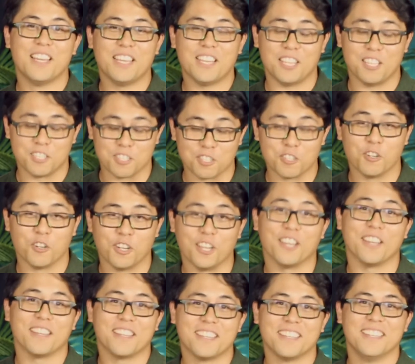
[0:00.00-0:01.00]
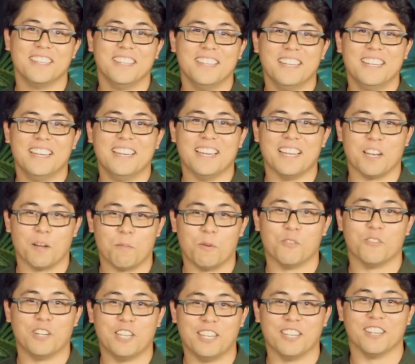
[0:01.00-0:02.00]
he's annoying. And I'm
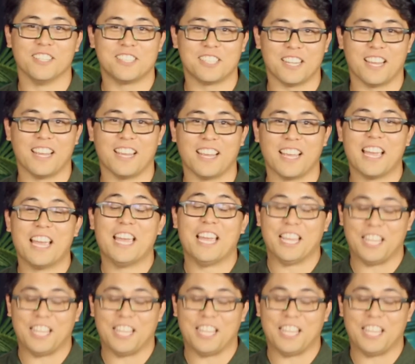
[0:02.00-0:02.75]
over here saying,